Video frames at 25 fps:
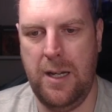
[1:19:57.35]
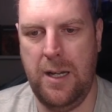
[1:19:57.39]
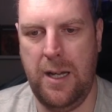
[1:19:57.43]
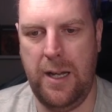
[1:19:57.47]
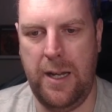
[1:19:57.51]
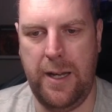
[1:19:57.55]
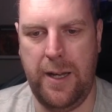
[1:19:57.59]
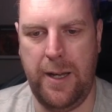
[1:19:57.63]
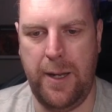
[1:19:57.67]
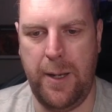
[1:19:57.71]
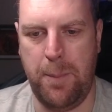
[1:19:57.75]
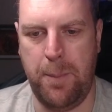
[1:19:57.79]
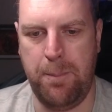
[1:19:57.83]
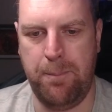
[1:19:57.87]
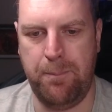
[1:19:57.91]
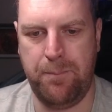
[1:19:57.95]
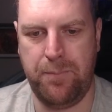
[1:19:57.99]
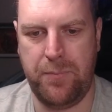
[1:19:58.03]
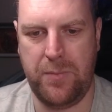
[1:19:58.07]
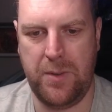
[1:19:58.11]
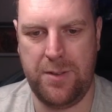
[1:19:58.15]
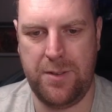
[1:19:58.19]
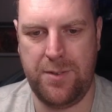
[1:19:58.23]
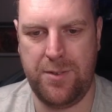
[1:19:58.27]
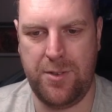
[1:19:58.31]

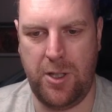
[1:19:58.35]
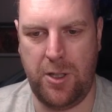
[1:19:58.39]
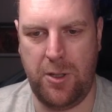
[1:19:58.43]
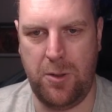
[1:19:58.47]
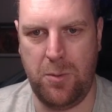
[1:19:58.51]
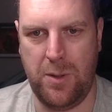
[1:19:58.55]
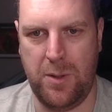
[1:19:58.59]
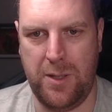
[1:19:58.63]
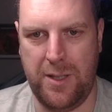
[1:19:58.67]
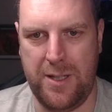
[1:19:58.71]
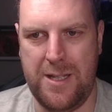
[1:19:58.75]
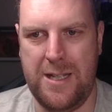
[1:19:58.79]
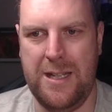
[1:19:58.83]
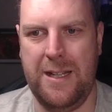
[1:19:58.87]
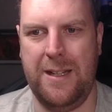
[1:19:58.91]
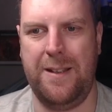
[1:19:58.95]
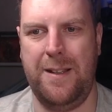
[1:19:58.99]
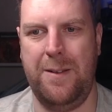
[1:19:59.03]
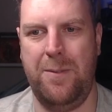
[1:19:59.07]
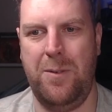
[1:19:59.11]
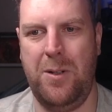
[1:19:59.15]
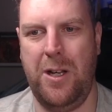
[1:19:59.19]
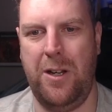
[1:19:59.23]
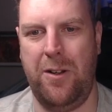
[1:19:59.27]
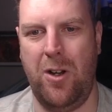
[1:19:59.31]
Yeah, there
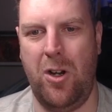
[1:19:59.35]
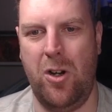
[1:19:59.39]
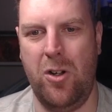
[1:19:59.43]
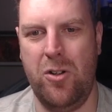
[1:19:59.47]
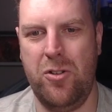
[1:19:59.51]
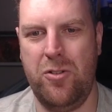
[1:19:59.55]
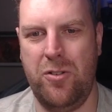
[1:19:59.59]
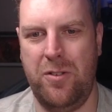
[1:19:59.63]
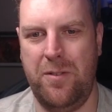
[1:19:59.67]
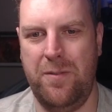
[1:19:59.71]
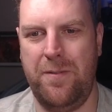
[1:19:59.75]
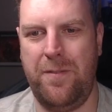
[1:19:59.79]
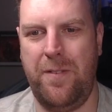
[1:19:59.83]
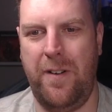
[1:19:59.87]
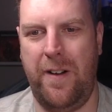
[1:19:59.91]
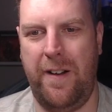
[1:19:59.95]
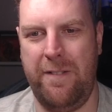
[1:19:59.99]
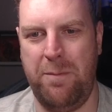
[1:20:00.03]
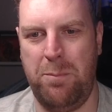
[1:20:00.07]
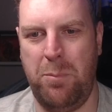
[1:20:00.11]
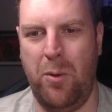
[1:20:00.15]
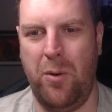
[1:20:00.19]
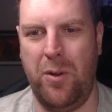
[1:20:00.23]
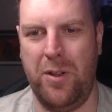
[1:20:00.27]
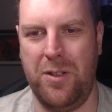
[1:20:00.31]
we go, 105
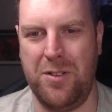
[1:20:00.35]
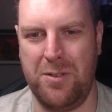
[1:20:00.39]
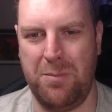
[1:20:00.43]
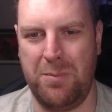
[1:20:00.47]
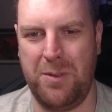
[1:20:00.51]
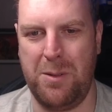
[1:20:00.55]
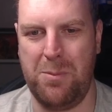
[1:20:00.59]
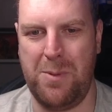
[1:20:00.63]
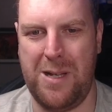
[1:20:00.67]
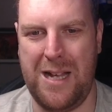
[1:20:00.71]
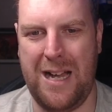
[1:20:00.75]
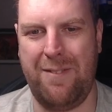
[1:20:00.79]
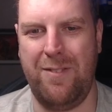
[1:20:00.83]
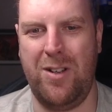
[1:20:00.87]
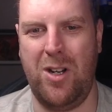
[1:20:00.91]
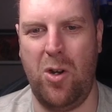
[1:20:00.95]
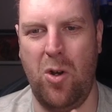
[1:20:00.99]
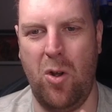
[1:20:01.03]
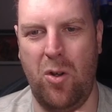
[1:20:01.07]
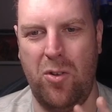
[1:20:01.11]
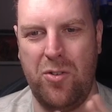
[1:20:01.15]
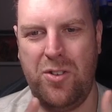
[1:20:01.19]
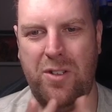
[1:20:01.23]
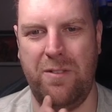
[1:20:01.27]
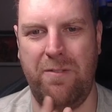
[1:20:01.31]
points. I'm going to be having
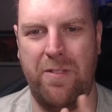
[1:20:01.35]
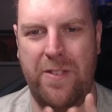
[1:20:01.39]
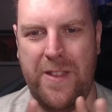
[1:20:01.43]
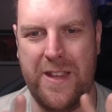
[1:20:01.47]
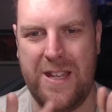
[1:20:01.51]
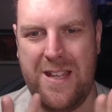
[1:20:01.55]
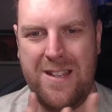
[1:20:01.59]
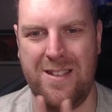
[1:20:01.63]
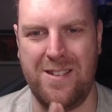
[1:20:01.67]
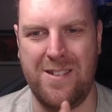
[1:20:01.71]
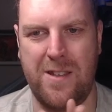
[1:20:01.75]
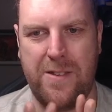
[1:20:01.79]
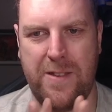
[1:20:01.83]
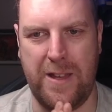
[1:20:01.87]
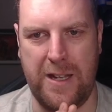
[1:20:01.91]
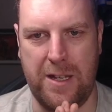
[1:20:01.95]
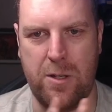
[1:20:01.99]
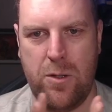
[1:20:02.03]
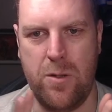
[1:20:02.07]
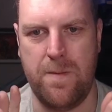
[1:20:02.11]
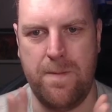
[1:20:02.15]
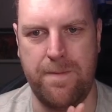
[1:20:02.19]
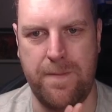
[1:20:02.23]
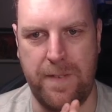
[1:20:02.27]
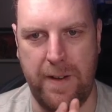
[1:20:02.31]
lots of these,
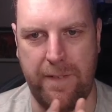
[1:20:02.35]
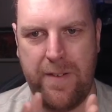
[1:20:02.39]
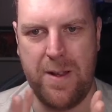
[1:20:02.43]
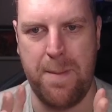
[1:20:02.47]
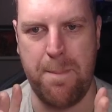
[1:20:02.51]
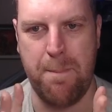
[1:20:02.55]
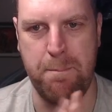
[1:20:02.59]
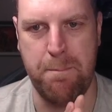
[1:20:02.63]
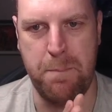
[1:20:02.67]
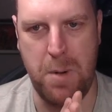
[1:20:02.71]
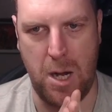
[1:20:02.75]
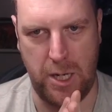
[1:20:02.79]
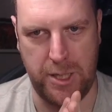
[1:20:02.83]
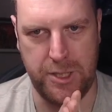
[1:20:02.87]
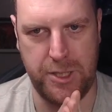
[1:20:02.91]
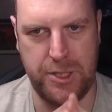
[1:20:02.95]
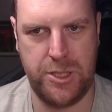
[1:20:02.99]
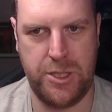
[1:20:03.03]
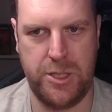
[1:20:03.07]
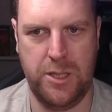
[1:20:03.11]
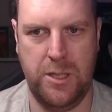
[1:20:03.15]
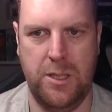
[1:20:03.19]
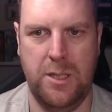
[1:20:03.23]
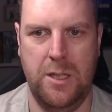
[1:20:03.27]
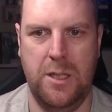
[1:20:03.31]
thank you very
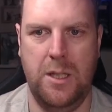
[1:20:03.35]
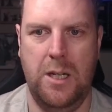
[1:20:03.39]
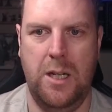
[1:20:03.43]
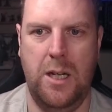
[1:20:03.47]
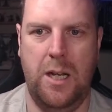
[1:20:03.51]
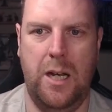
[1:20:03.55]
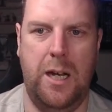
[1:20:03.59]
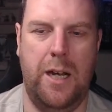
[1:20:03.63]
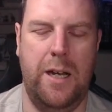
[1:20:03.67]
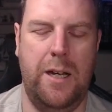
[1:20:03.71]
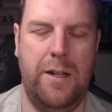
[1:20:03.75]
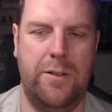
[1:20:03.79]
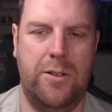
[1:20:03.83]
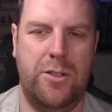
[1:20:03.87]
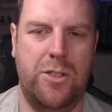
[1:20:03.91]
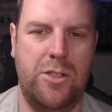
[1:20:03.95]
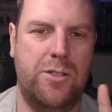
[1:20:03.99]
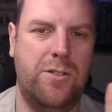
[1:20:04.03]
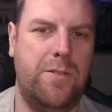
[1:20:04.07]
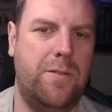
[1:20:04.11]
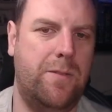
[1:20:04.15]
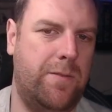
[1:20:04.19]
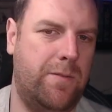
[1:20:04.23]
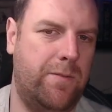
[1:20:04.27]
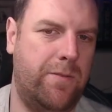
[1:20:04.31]
much.
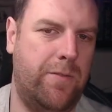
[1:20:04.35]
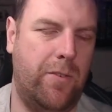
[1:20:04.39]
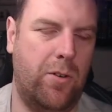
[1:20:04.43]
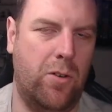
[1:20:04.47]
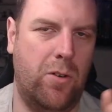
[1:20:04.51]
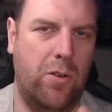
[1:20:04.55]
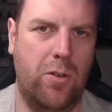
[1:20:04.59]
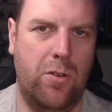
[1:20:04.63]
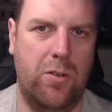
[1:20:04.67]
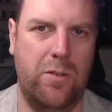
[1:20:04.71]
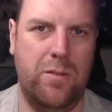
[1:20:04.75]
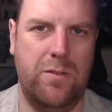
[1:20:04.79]
Just for